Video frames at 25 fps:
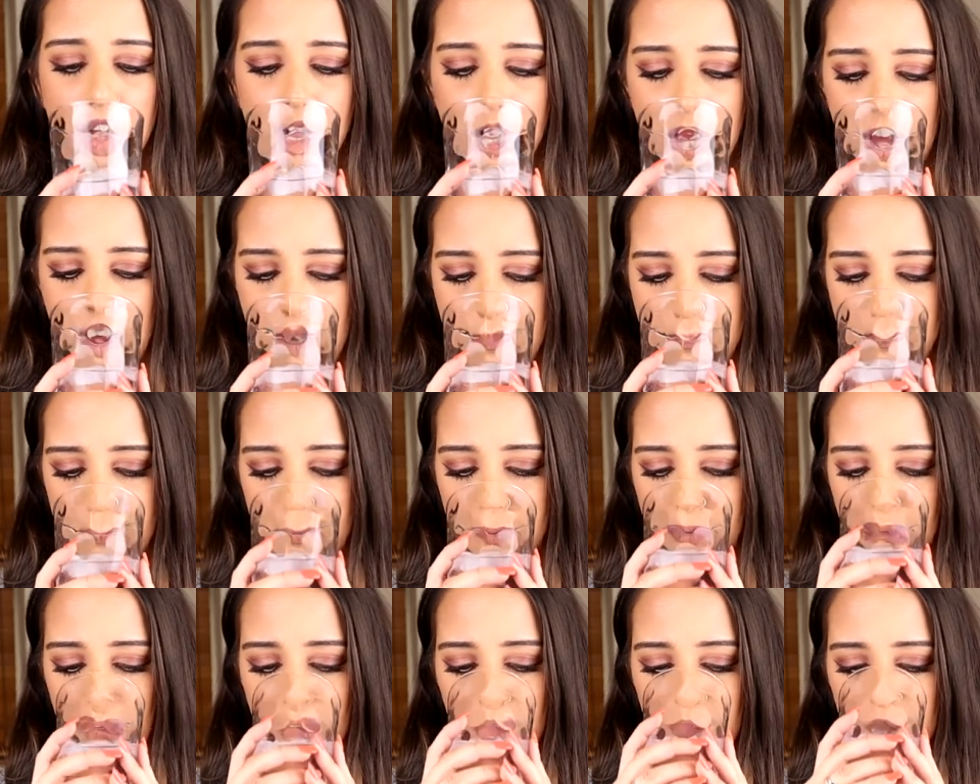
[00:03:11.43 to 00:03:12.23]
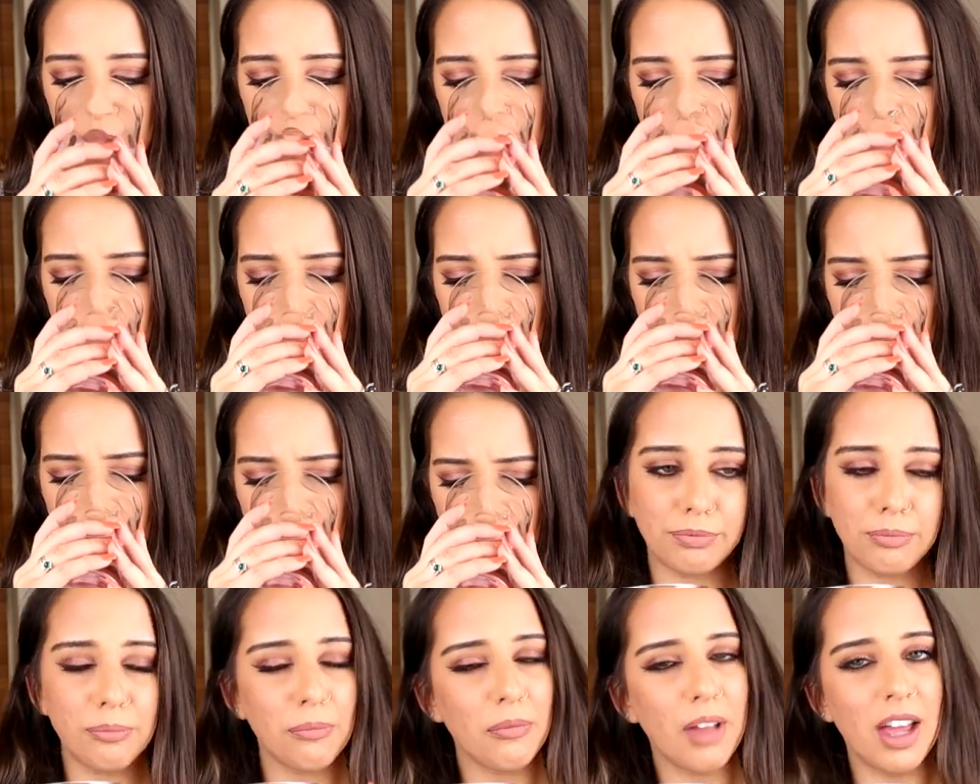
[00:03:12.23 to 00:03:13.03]

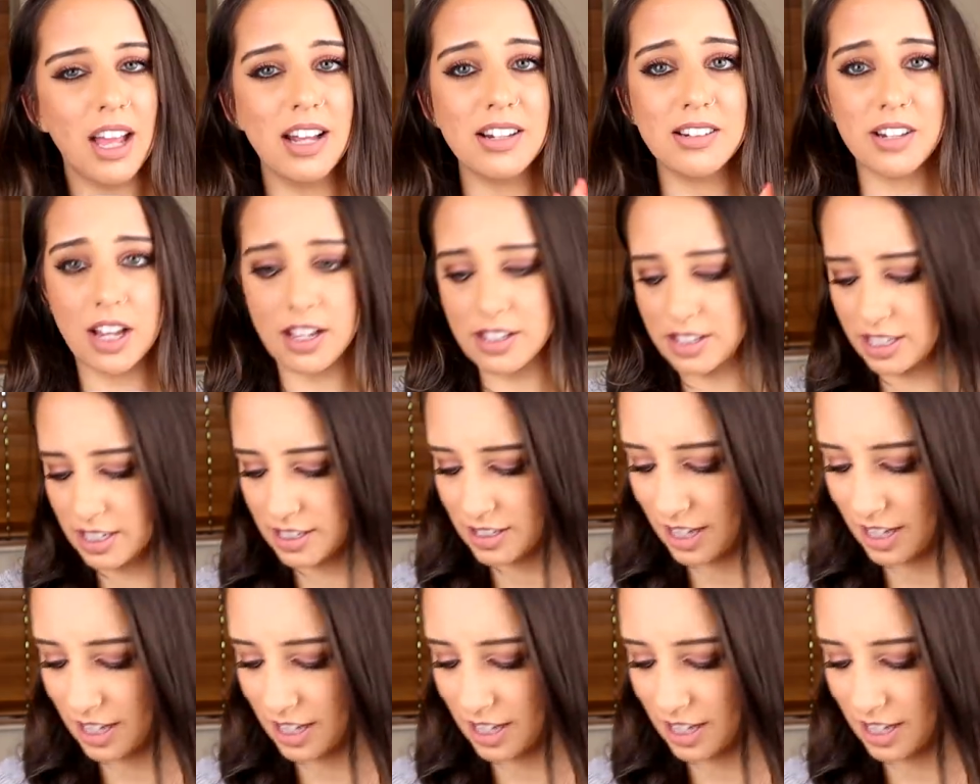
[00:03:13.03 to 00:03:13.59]
It does